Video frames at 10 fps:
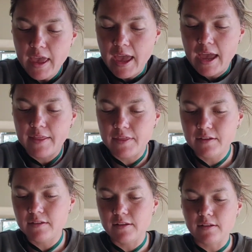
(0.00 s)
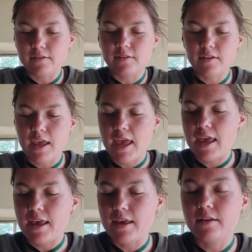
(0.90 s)
And this is
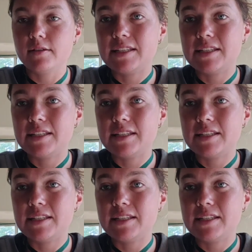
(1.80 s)
a